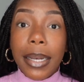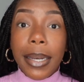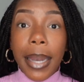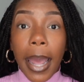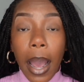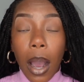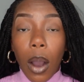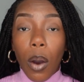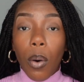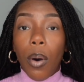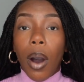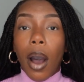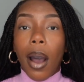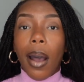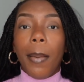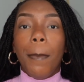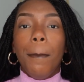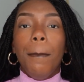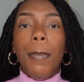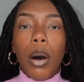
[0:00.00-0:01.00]
Now,
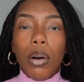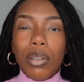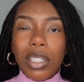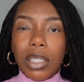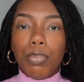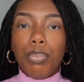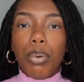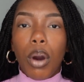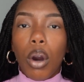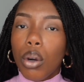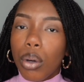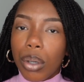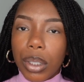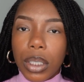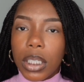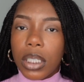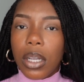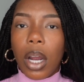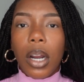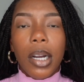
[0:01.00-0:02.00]
most
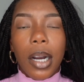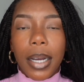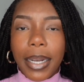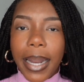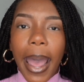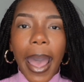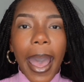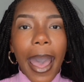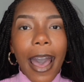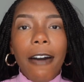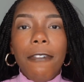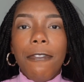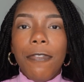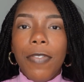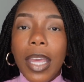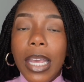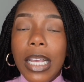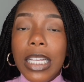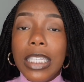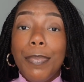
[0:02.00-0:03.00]
brokerages are gonna have
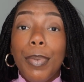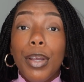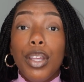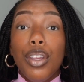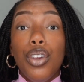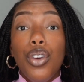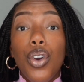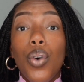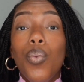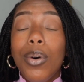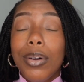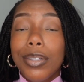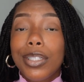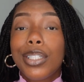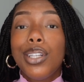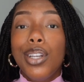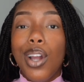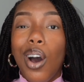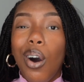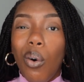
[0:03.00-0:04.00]
fees, but you want
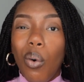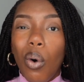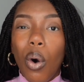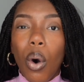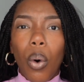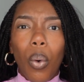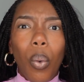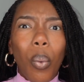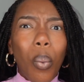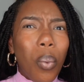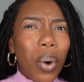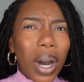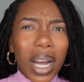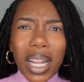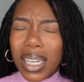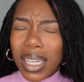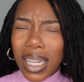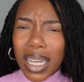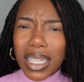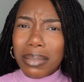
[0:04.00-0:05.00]
to know,
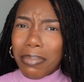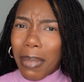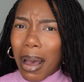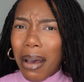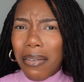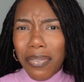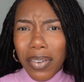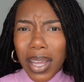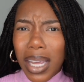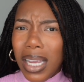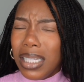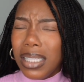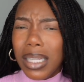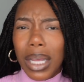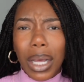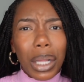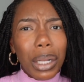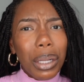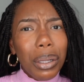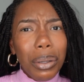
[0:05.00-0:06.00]
what does my fees
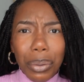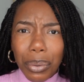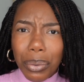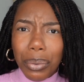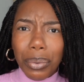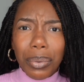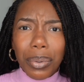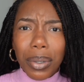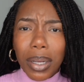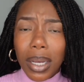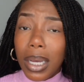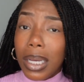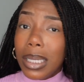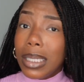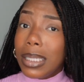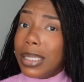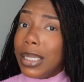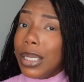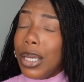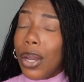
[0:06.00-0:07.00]
include?
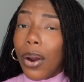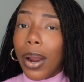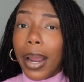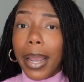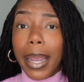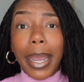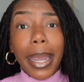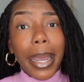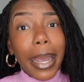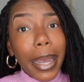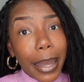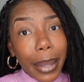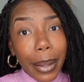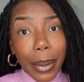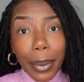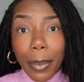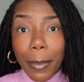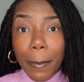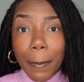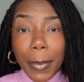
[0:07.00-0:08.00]

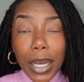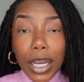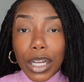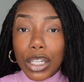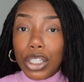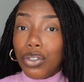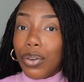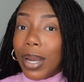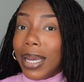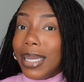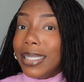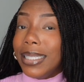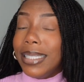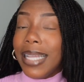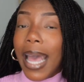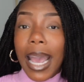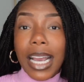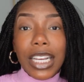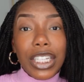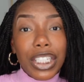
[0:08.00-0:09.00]
CRM,
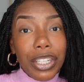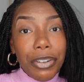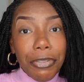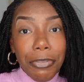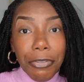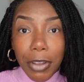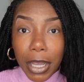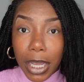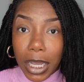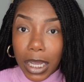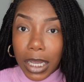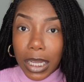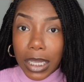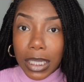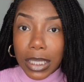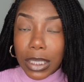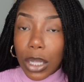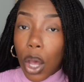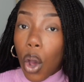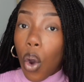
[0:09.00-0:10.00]
transaction
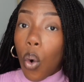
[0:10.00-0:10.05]
fees,